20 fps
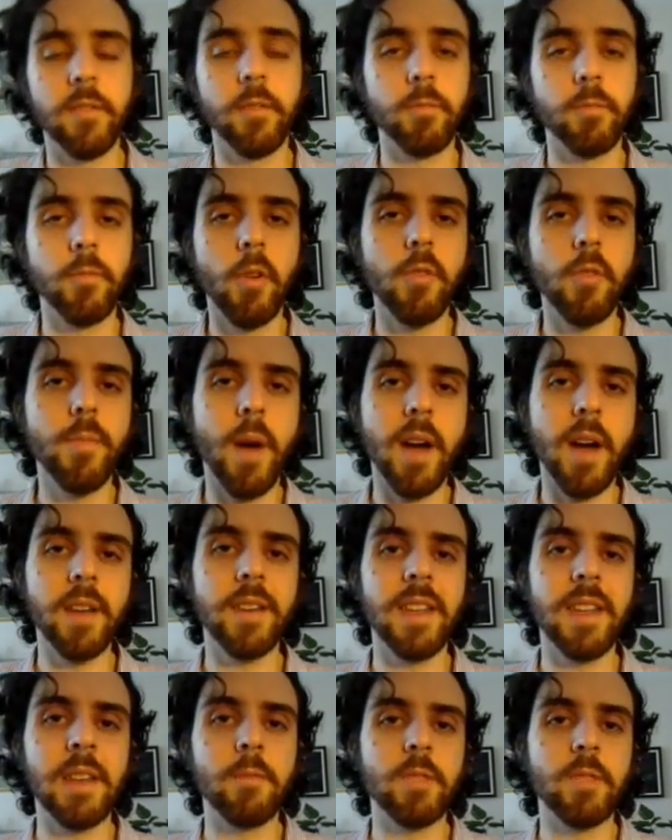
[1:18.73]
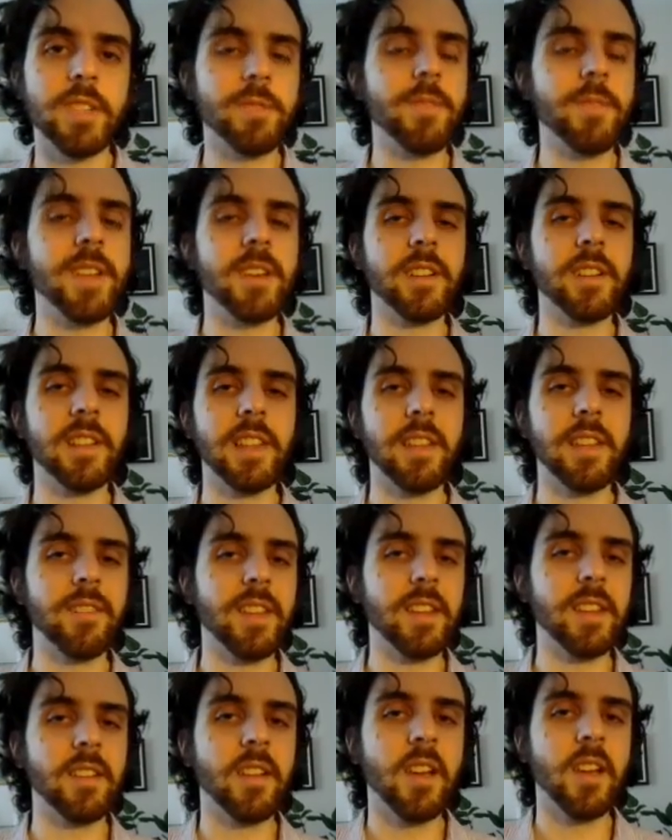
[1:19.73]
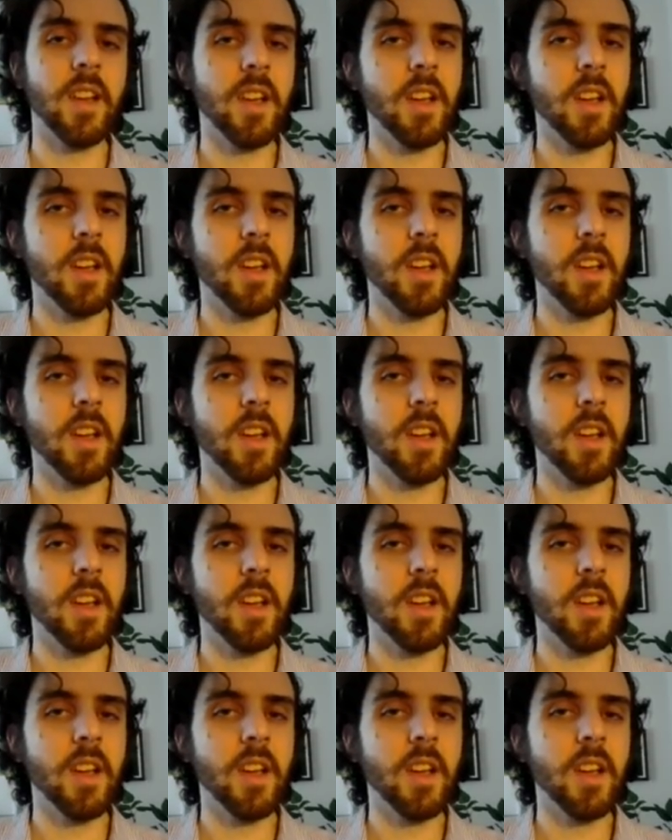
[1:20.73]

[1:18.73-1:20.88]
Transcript: of a robot in which we could live in